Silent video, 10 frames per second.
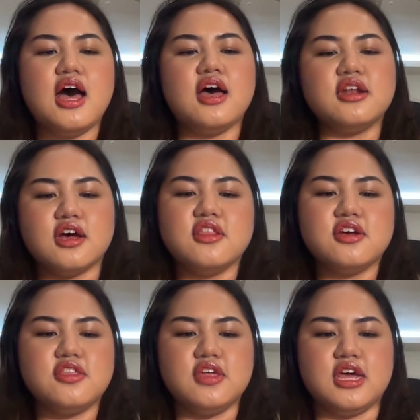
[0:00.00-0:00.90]

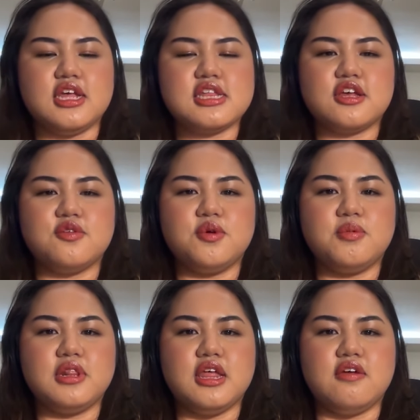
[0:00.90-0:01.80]
Another thing is because we
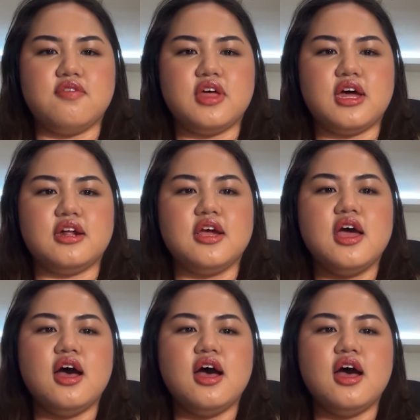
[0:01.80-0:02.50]
believe that